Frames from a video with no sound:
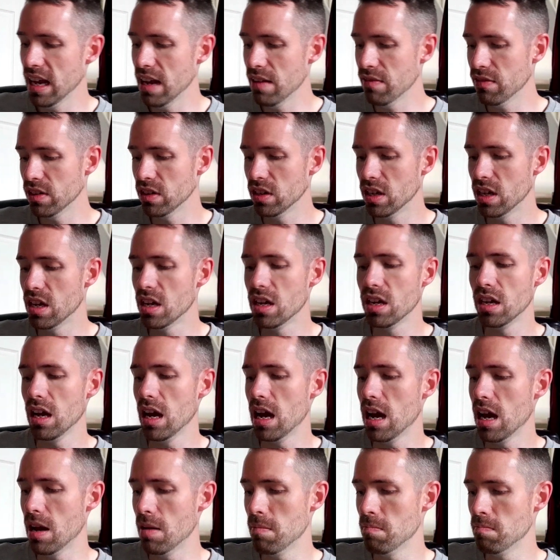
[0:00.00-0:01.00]
Even
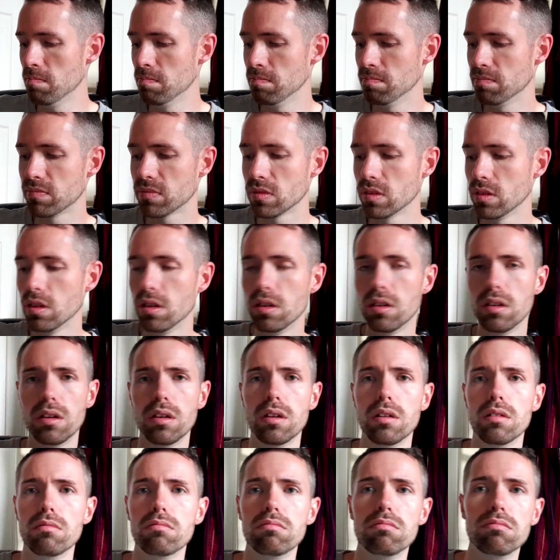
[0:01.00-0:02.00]
the
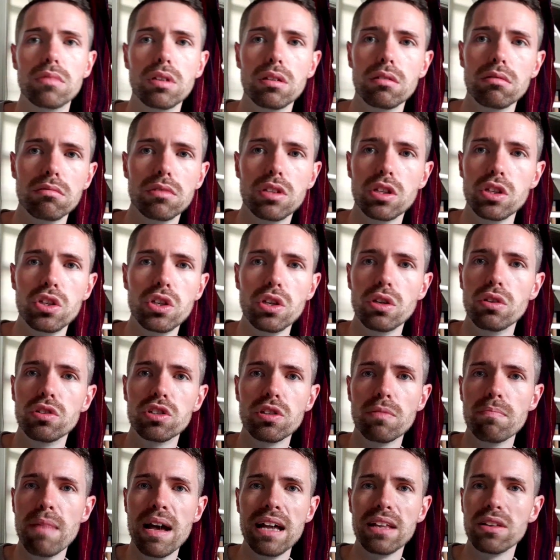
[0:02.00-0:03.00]

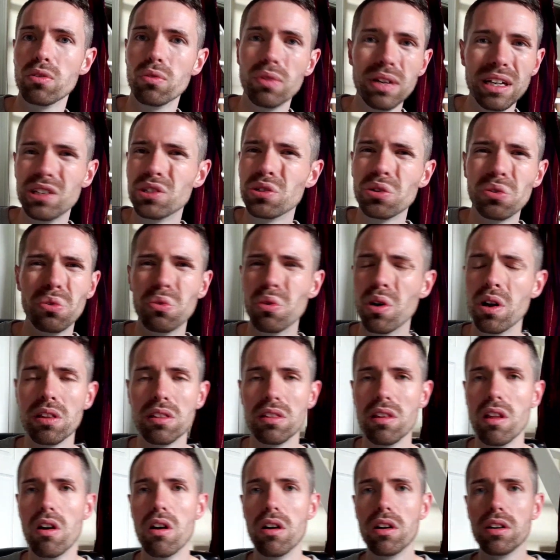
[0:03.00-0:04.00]
user manual. It's all
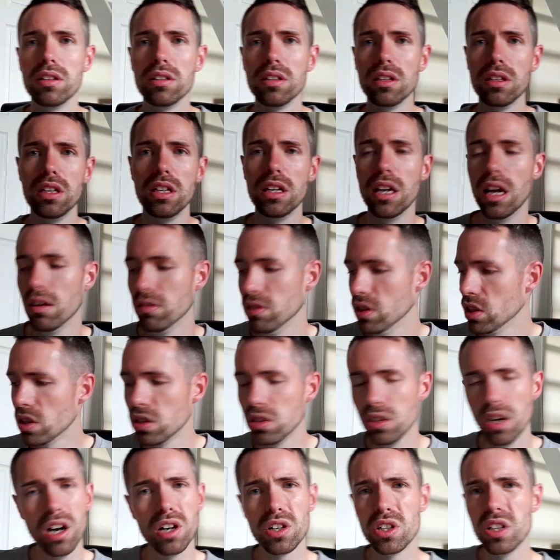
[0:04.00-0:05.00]
online. You know, you
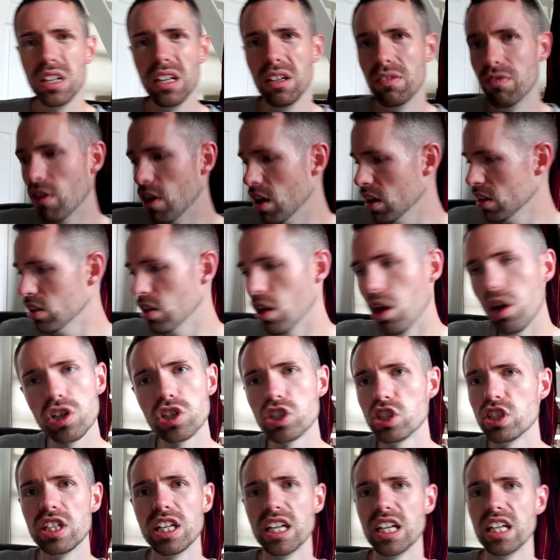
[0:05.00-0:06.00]
can. If I
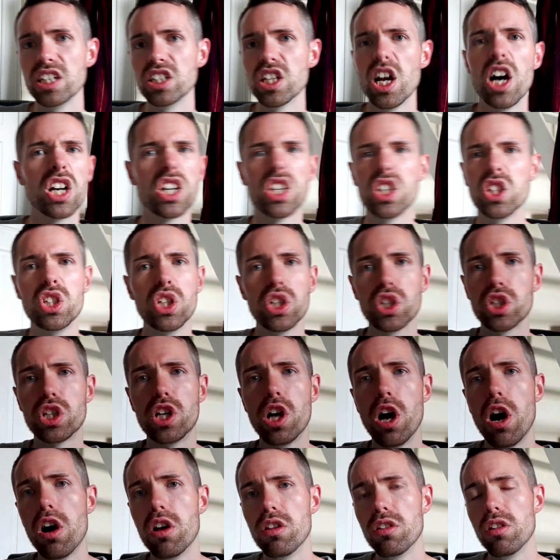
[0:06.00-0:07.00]
lost these, I could just
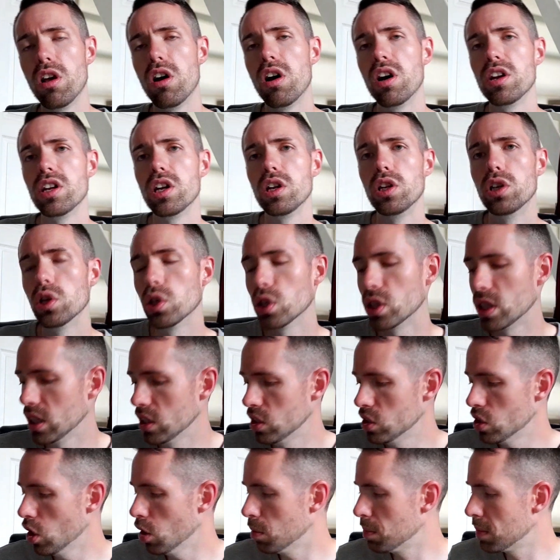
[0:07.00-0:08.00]
go online and look
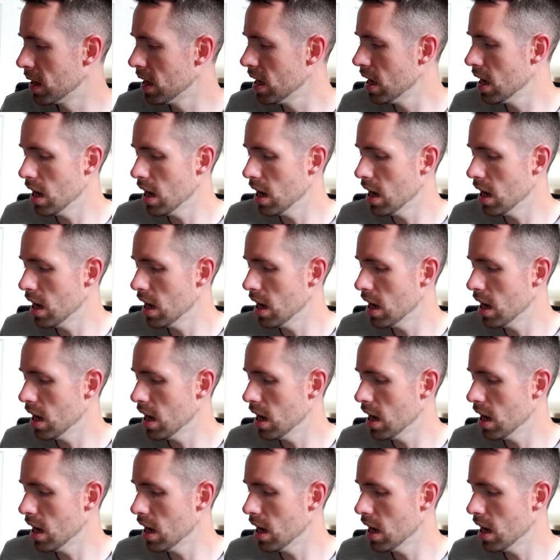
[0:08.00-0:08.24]
it up.